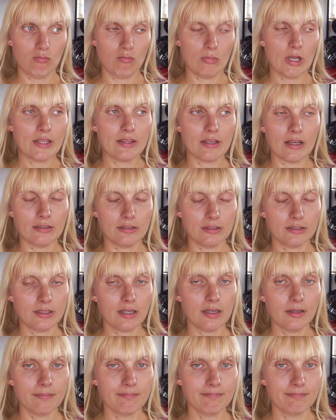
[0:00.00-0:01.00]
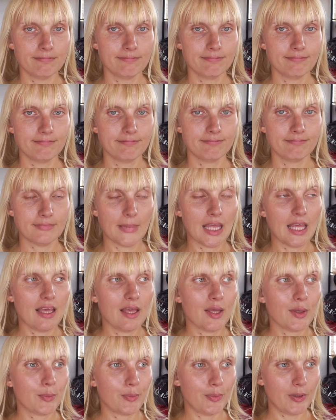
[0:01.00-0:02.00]
another time.
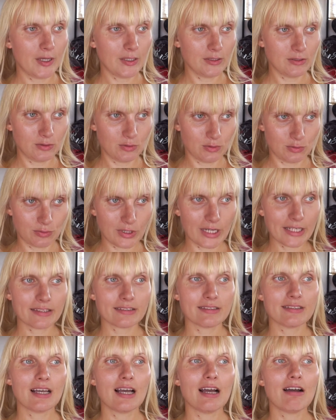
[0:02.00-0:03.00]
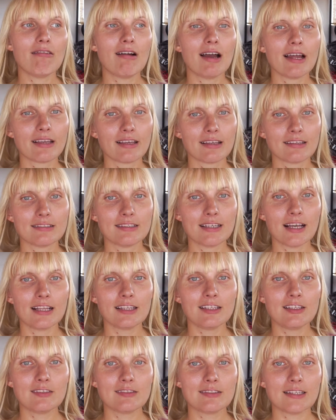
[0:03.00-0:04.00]
But right now I can
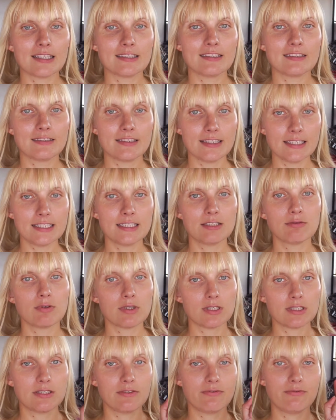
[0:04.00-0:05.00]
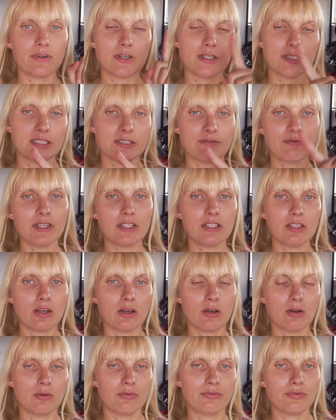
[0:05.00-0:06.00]
tell you that this was the first
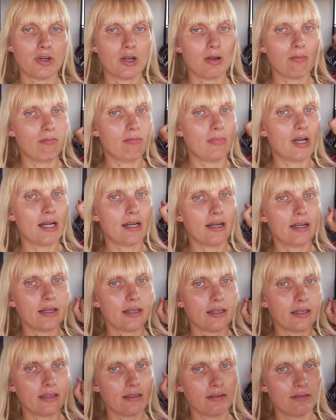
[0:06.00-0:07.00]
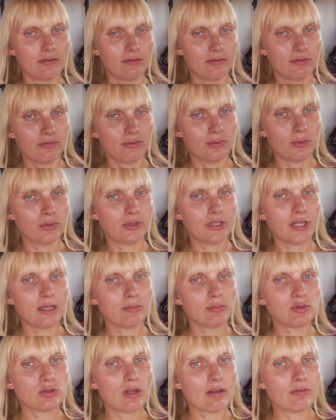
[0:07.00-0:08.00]
video from my
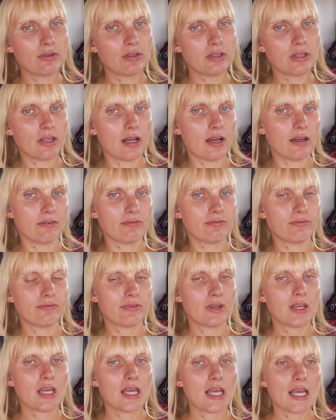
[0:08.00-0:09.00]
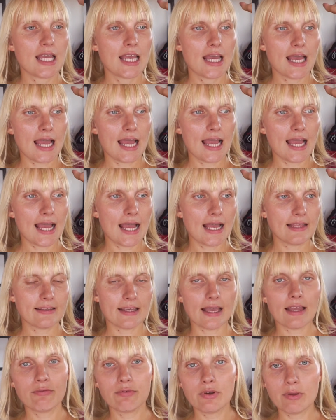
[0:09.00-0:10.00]
full-time travel life. And
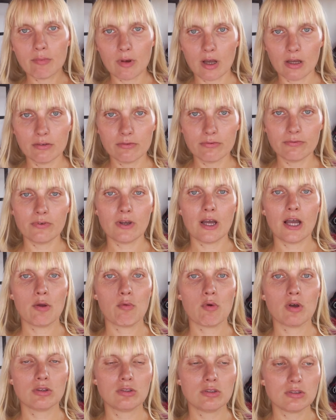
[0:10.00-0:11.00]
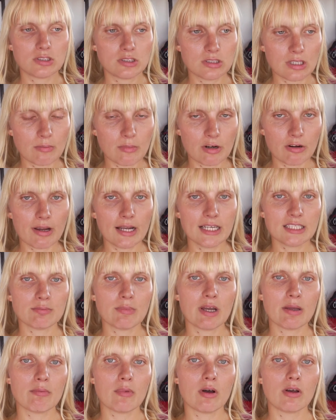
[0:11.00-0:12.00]
every month I want to summarize
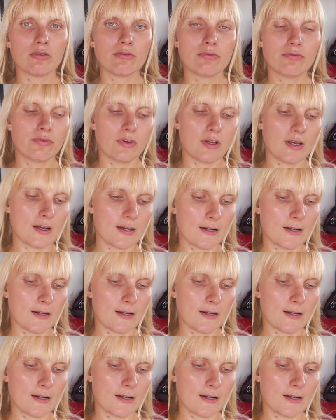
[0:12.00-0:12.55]
my month